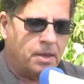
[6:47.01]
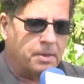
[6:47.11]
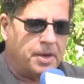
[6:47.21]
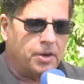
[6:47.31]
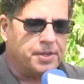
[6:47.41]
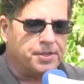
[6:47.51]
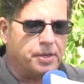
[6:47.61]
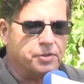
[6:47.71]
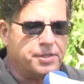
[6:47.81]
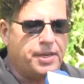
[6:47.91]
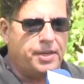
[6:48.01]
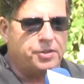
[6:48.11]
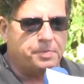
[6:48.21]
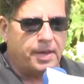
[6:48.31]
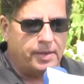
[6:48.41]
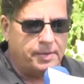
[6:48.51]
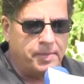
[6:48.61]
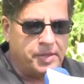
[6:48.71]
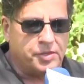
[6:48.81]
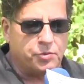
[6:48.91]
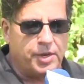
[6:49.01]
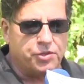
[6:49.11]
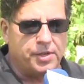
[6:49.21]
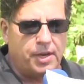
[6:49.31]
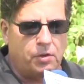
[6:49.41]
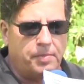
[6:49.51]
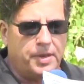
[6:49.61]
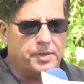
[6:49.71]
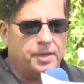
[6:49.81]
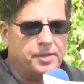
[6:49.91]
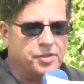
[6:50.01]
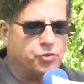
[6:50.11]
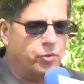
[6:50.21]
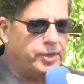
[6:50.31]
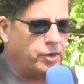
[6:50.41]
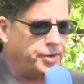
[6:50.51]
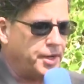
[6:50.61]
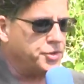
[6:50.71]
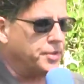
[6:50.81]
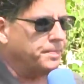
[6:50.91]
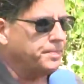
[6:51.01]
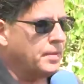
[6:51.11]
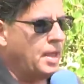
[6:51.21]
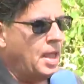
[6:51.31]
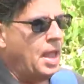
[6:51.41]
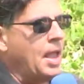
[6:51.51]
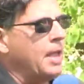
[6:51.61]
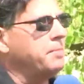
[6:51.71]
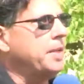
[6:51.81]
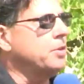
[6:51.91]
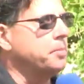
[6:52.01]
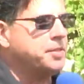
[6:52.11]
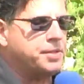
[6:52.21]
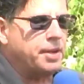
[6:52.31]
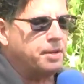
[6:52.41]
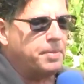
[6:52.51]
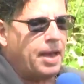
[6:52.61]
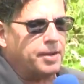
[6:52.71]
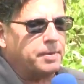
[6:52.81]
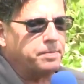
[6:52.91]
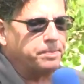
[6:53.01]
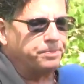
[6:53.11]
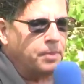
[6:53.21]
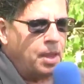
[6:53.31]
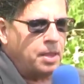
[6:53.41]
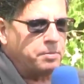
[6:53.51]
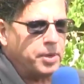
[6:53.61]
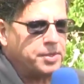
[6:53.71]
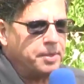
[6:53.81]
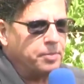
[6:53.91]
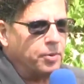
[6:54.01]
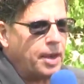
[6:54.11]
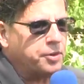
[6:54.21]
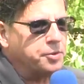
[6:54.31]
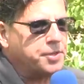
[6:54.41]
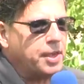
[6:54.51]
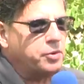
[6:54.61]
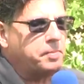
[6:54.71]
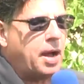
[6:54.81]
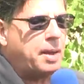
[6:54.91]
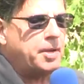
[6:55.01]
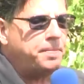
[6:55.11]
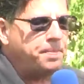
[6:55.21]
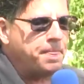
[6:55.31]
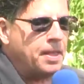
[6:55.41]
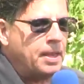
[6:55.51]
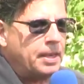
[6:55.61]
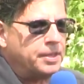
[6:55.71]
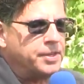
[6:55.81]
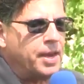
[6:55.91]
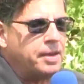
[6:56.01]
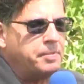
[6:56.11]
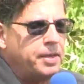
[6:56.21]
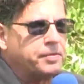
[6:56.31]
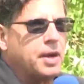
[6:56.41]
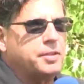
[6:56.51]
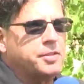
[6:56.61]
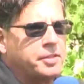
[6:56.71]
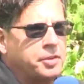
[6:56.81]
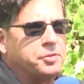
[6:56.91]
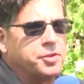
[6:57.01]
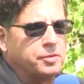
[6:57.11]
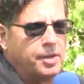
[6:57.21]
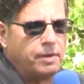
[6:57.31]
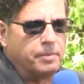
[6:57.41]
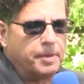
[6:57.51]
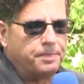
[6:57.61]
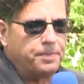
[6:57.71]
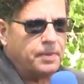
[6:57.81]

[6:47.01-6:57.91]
America is under siege by an administration hell-bent on destroying our nation. And make no mistake about it, President Barack Hussein Obama is an enemy of constitutional government.